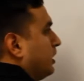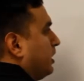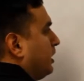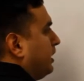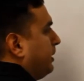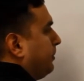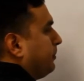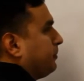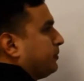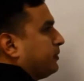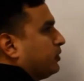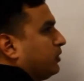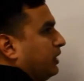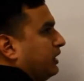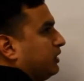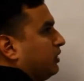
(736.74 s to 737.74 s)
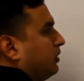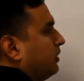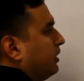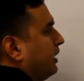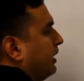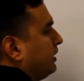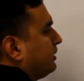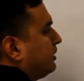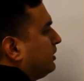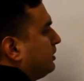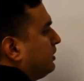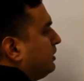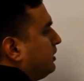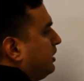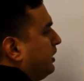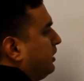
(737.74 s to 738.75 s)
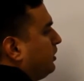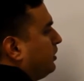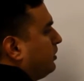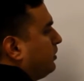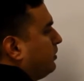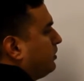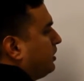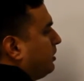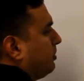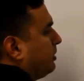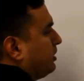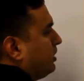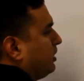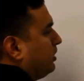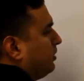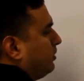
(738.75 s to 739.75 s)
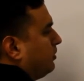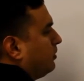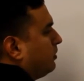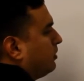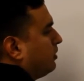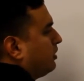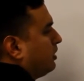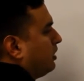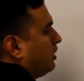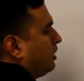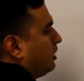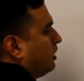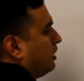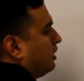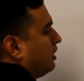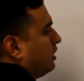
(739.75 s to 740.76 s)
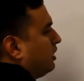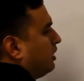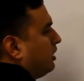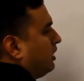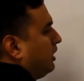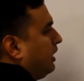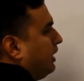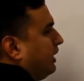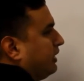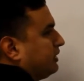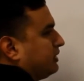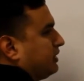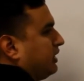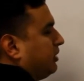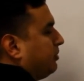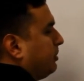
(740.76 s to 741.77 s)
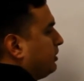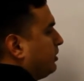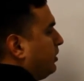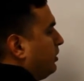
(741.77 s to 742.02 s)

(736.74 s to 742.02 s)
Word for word: I'm, I know that TU, segment TU, and segment